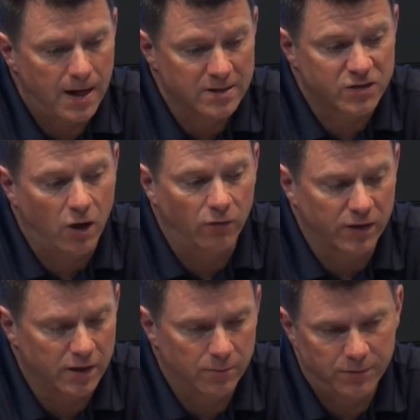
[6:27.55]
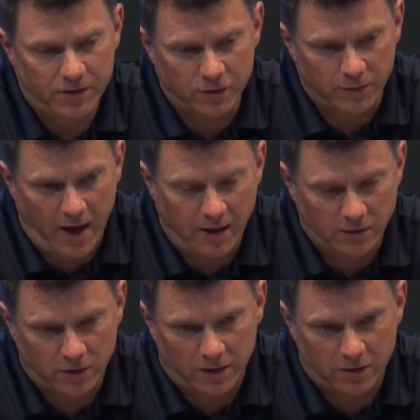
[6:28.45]
on solving him. You do that.
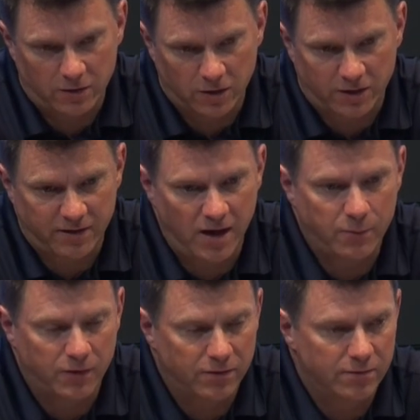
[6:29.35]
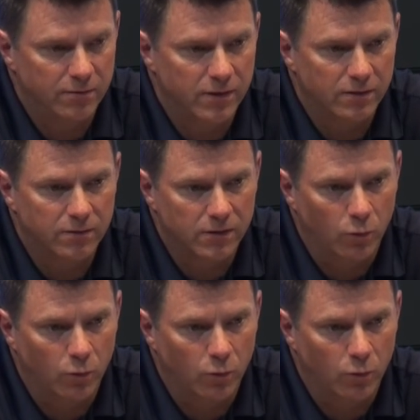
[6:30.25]
You look at you look at tape, and you, you,